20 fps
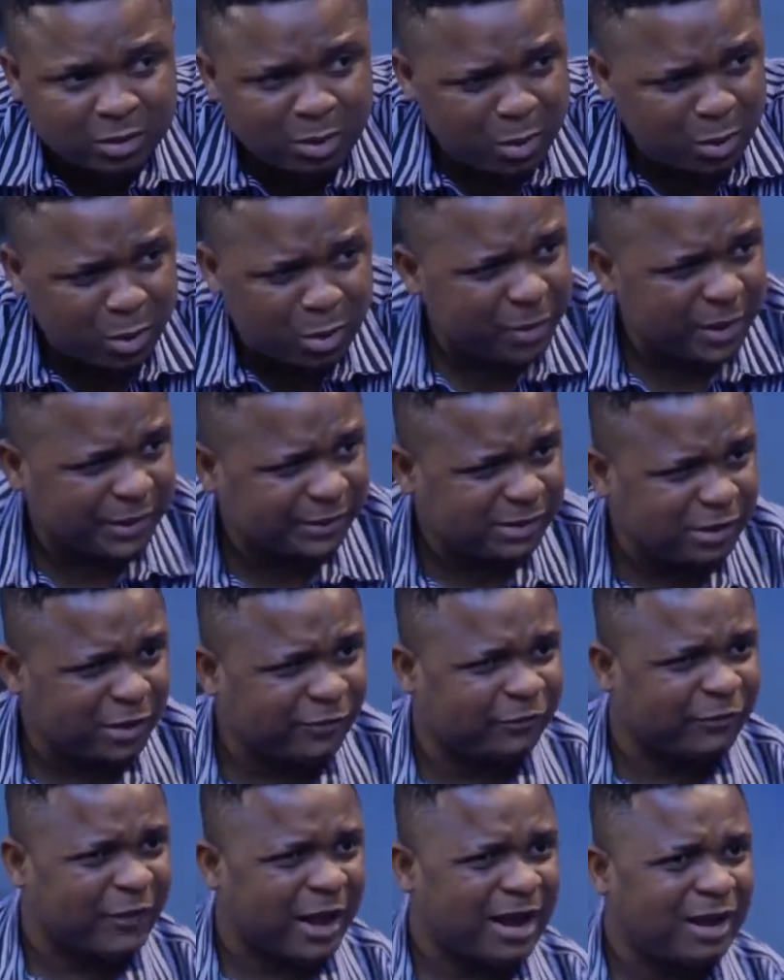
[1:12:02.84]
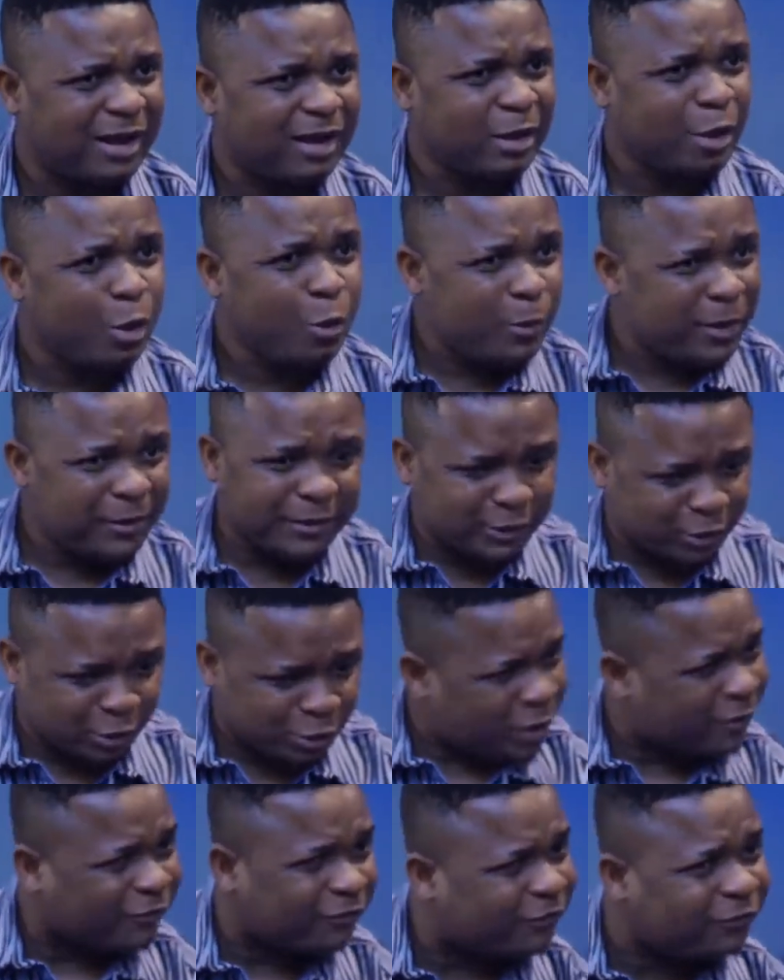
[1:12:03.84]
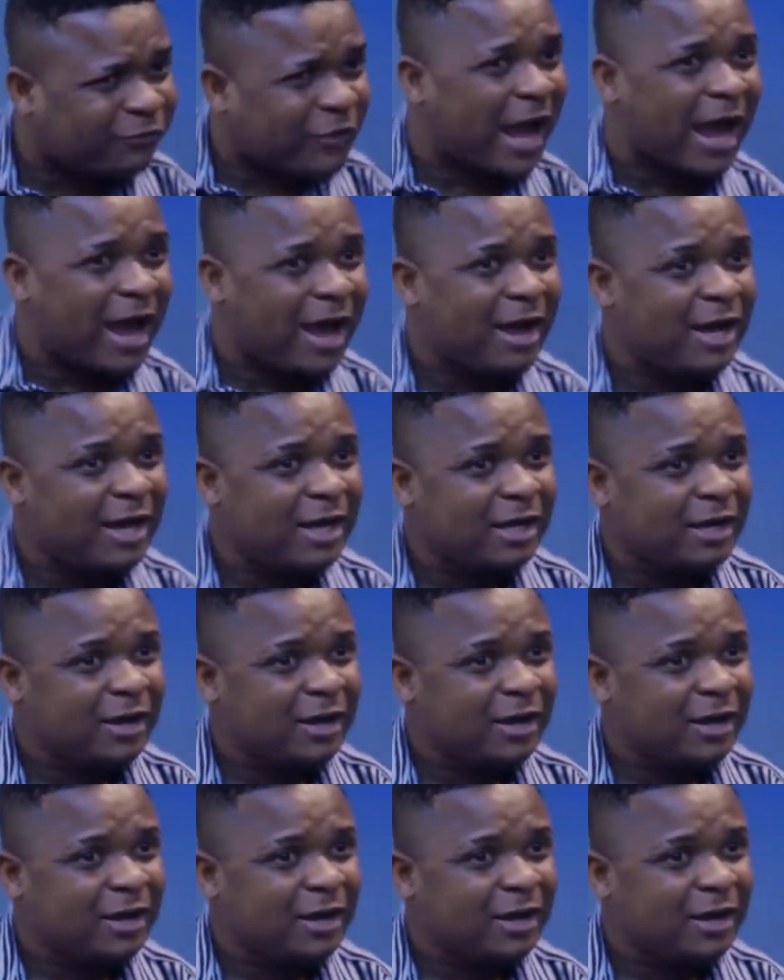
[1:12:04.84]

Owerri is not far. Owerri is not far.